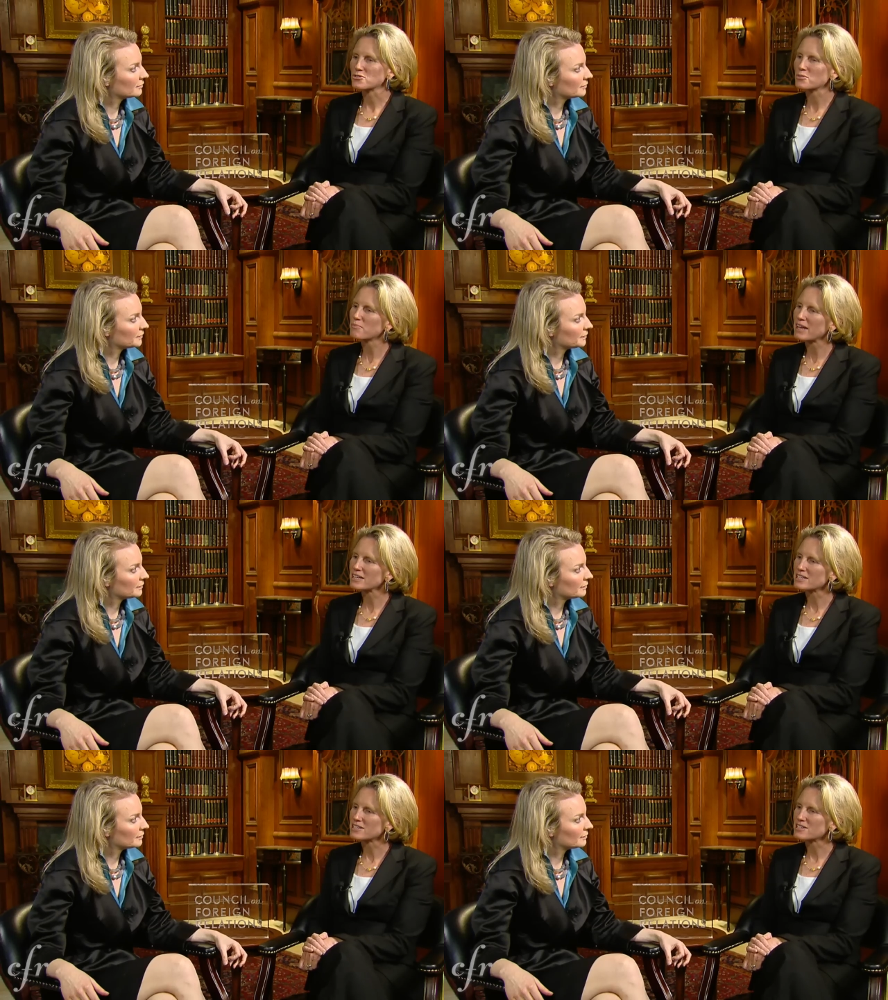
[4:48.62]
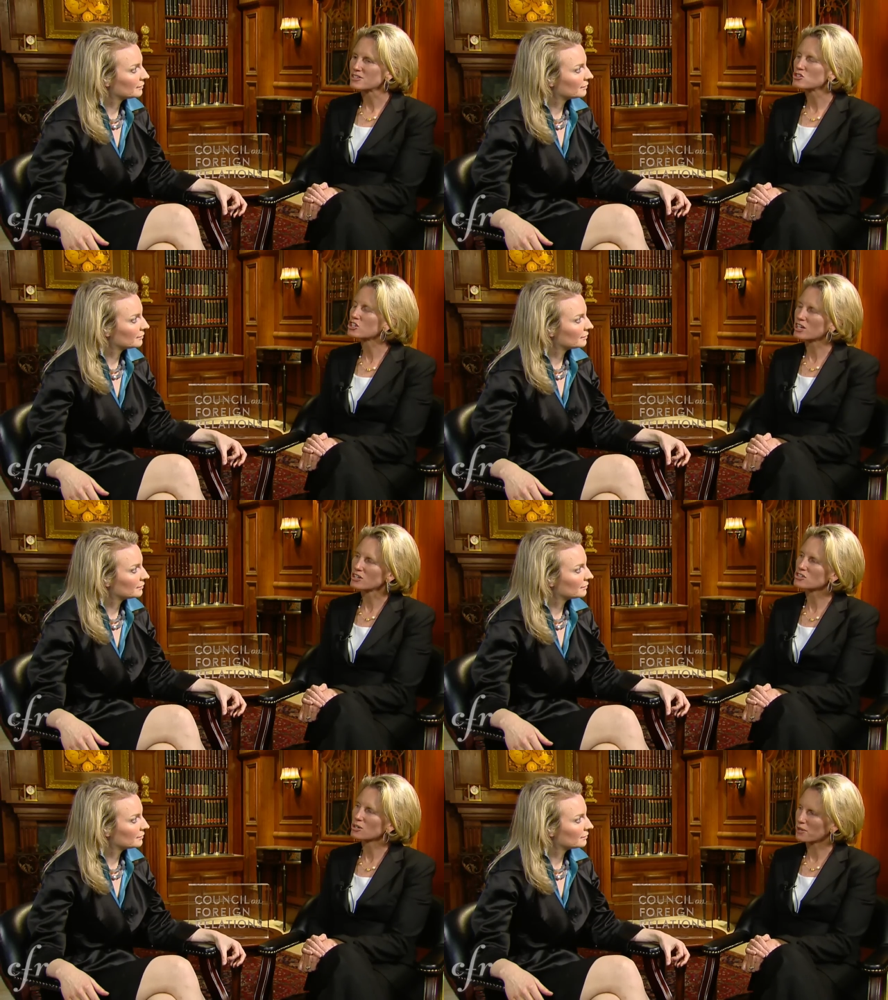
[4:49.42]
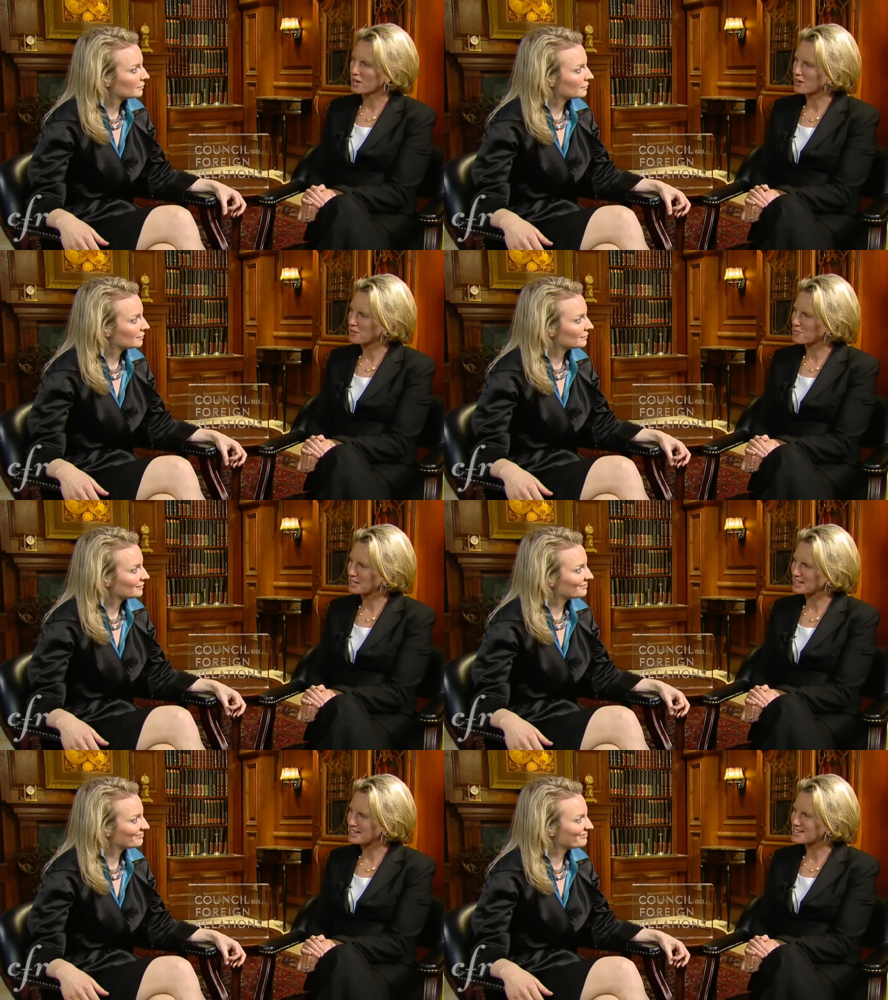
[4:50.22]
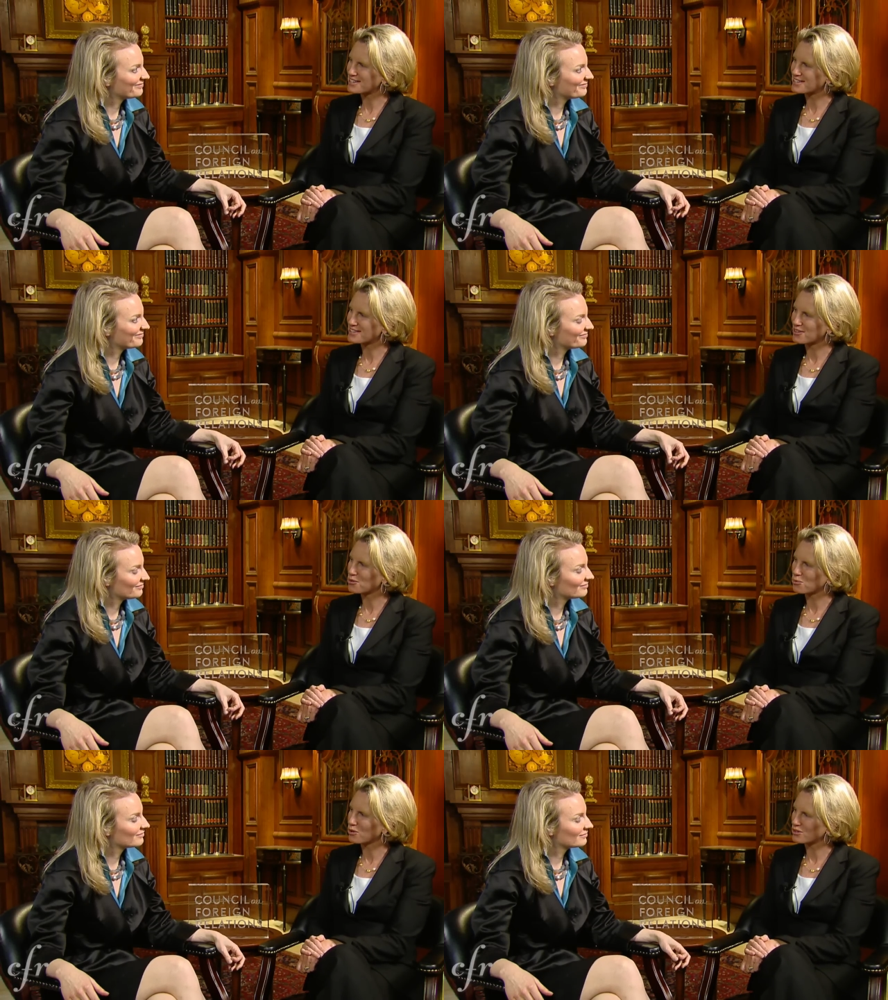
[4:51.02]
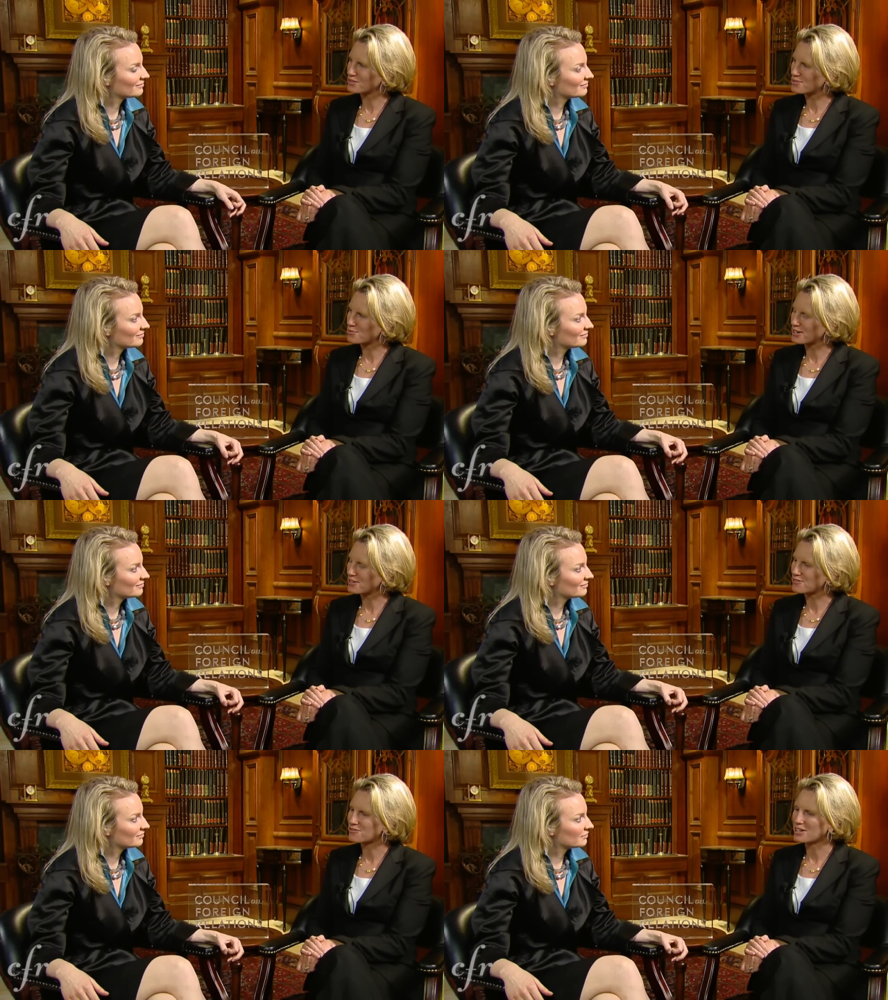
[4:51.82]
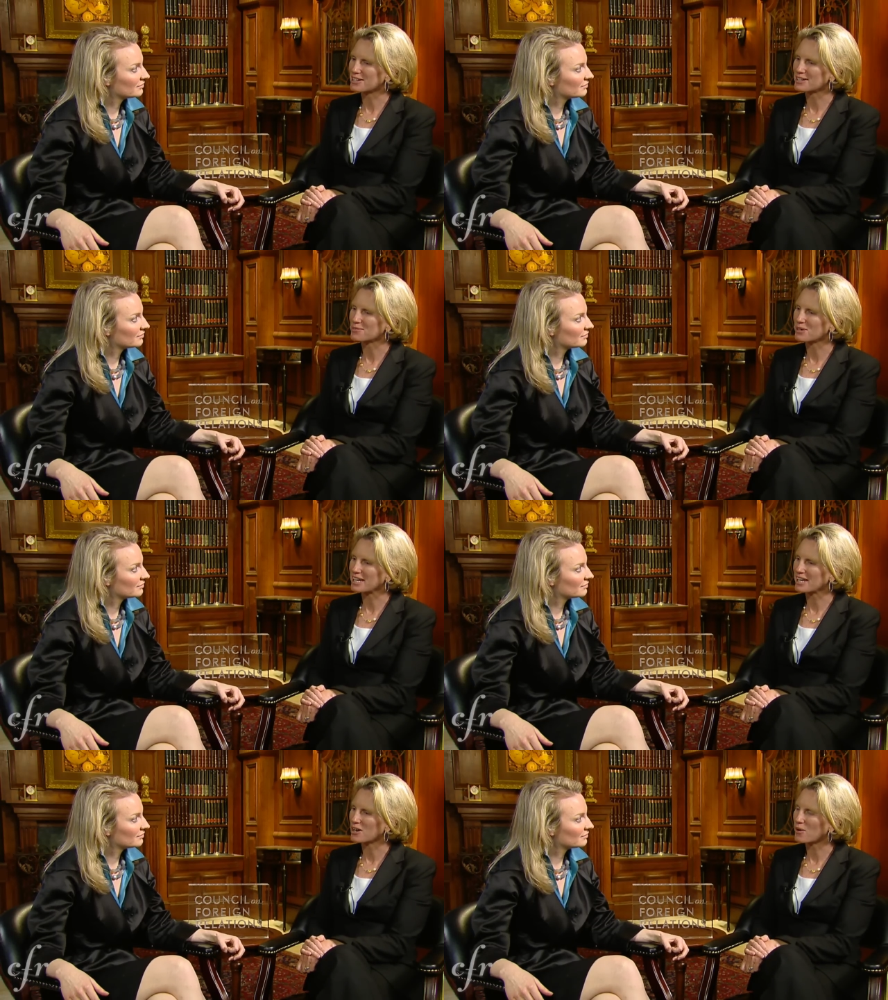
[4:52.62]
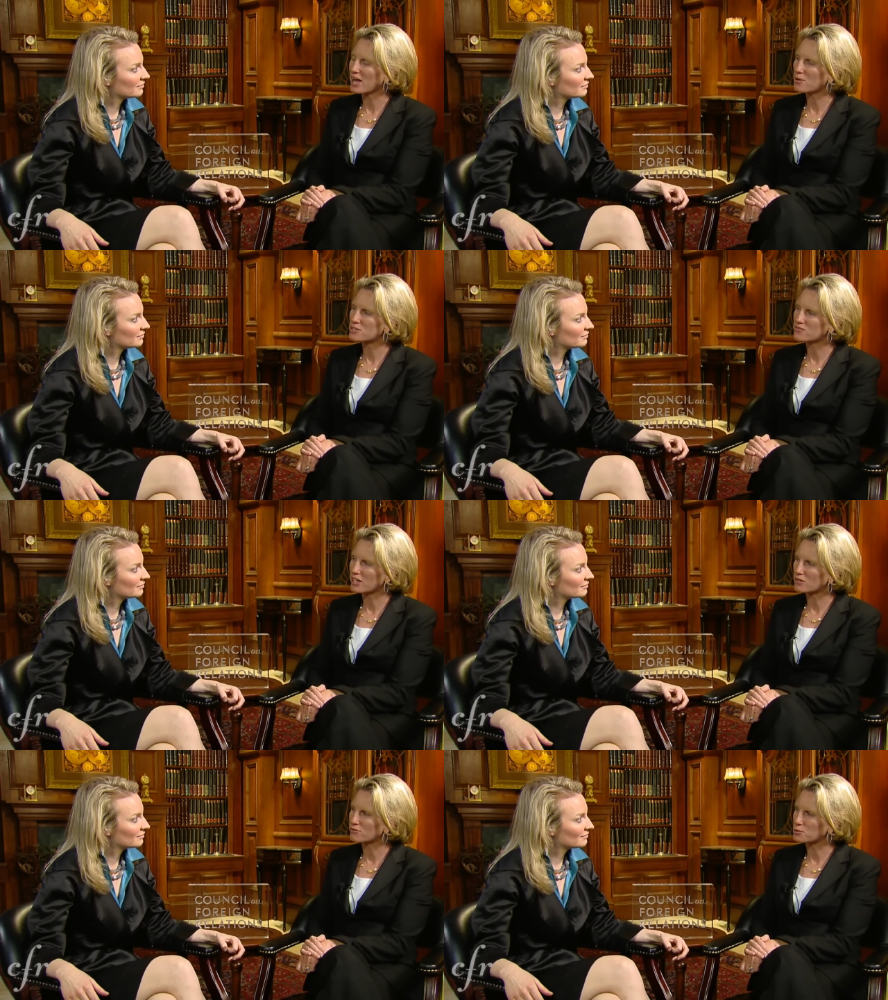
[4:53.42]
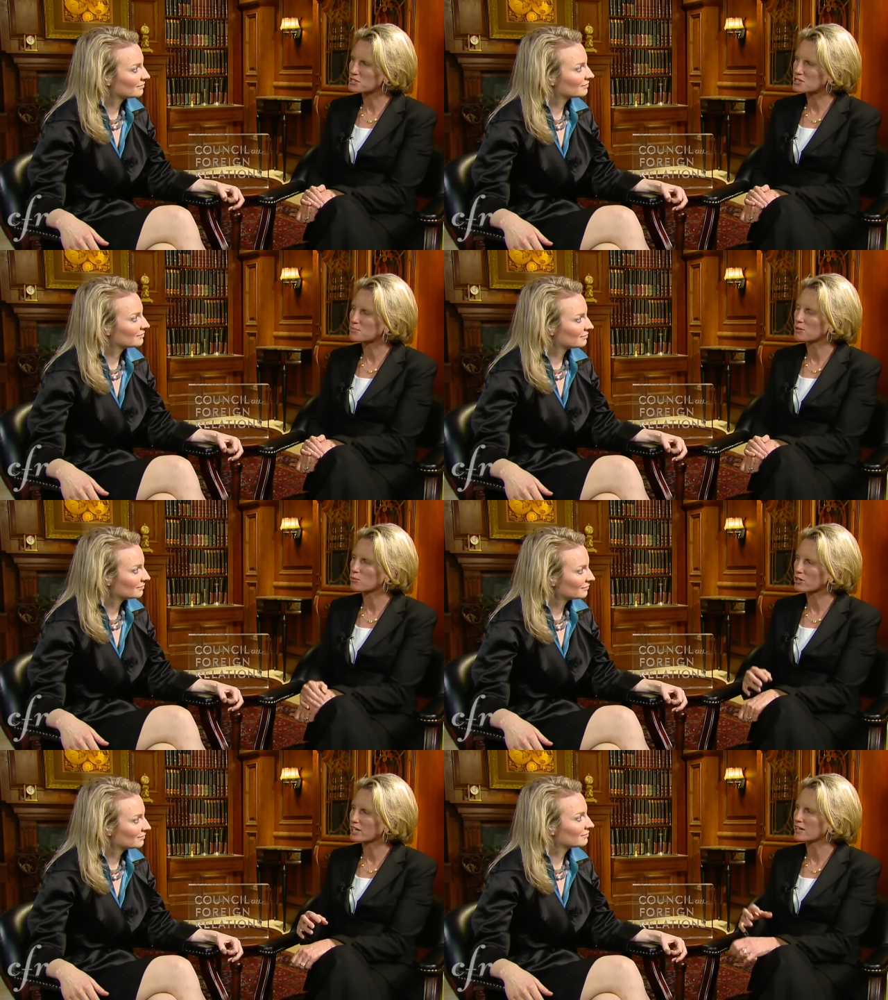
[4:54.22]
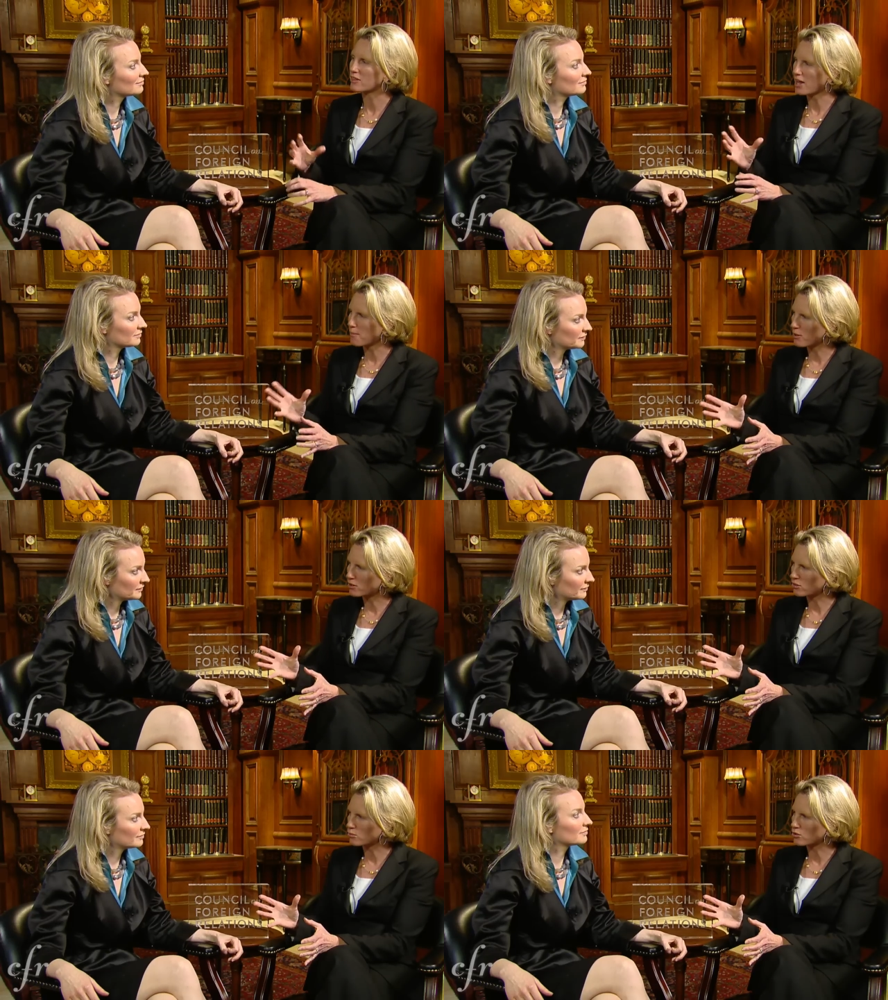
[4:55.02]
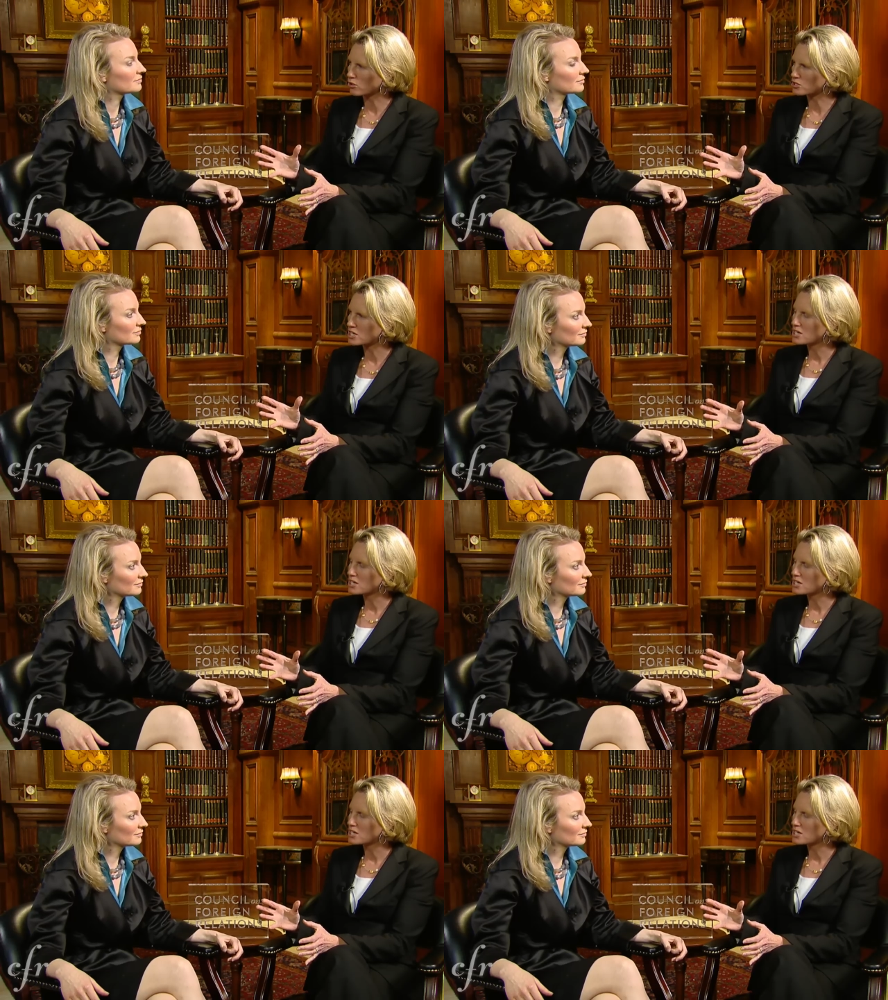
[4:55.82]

Speaker 1: tremendous change going on in the Middle East, as the whole world is aware of uh, right now. How has Vital Voices been working in that part of the world?